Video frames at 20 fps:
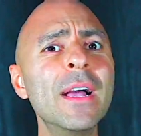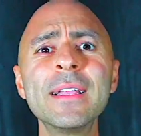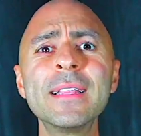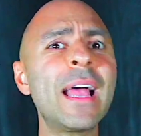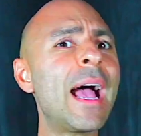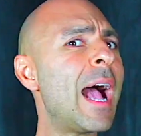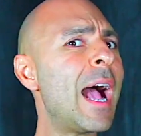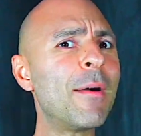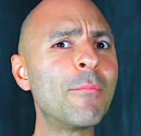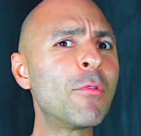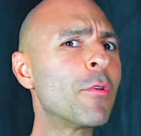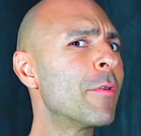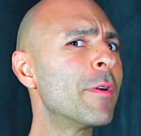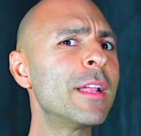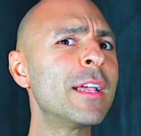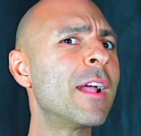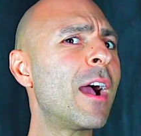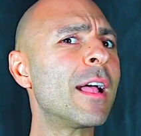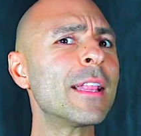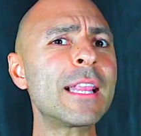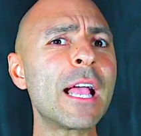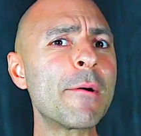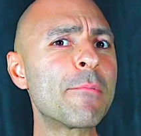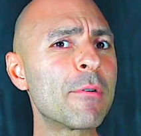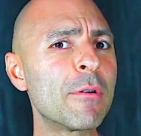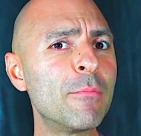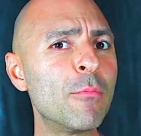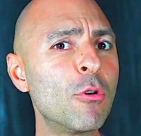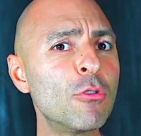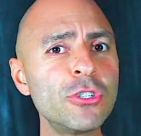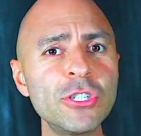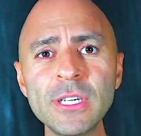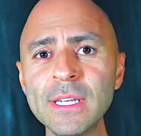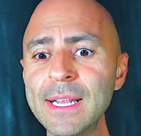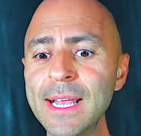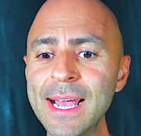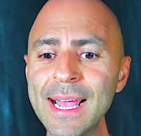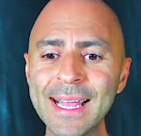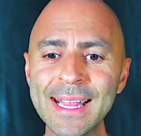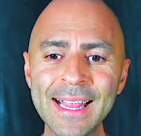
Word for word: that I'm already got that promotion?